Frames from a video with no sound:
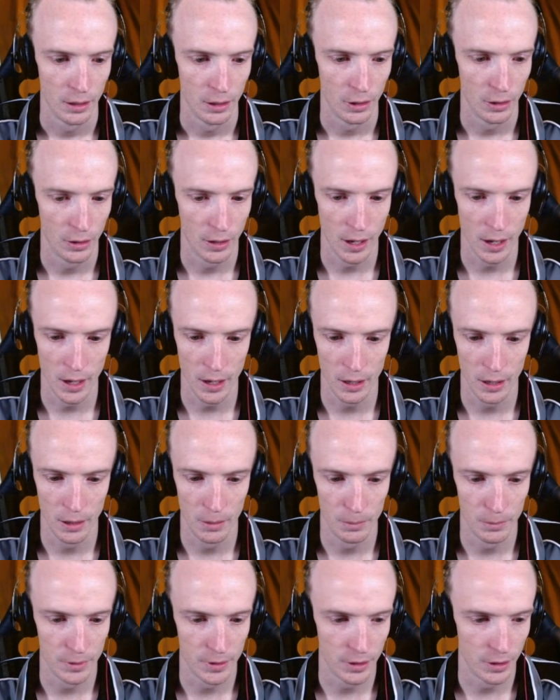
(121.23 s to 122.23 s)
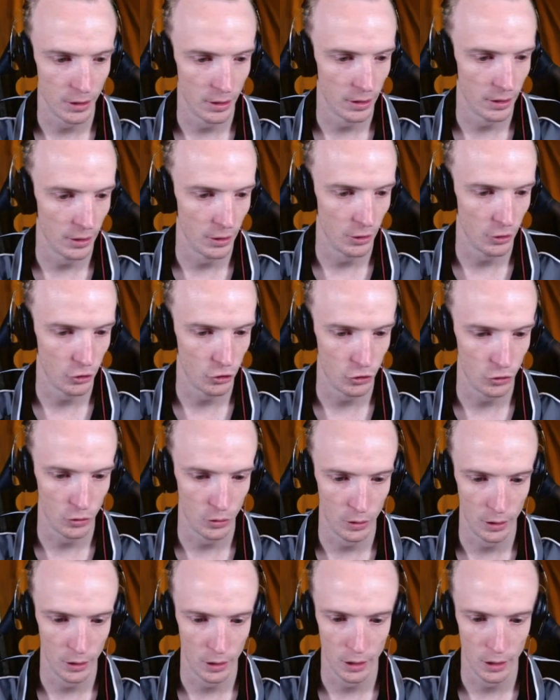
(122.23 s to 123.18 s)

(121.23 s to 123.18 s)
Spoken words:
Okay, I'm certainly not short